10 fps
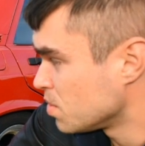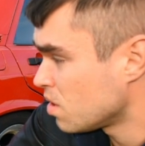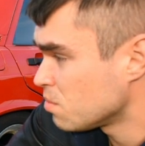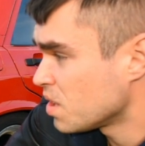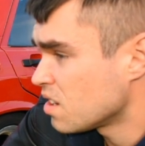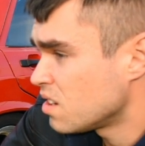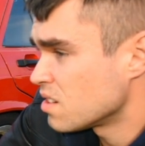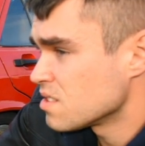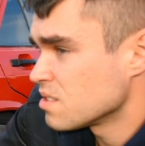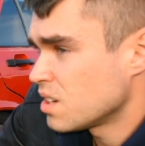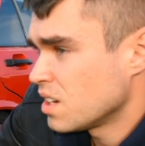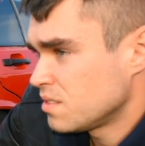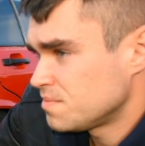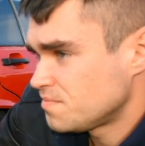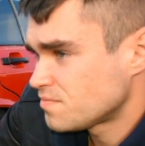with all my cars. Okay,
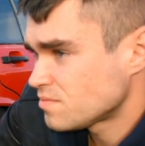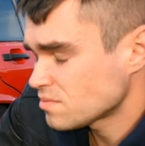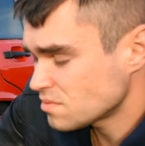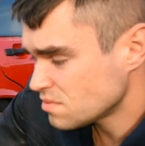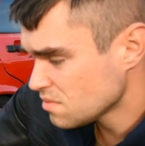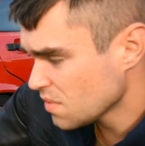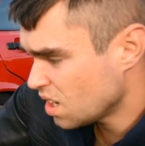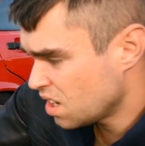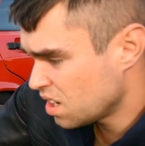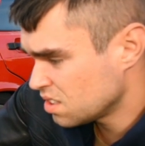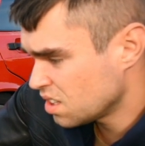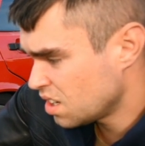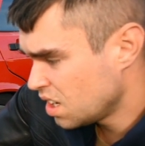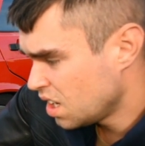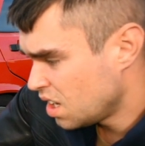and.
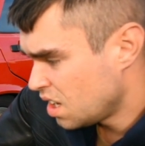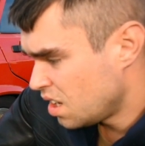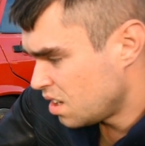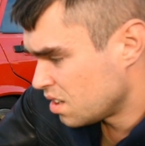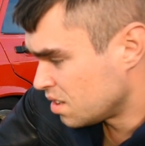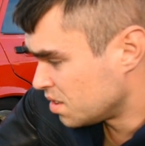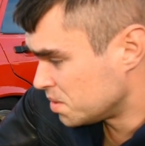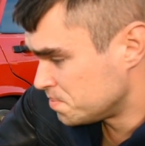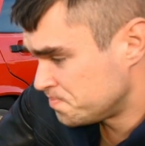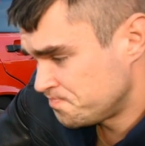Uh, um,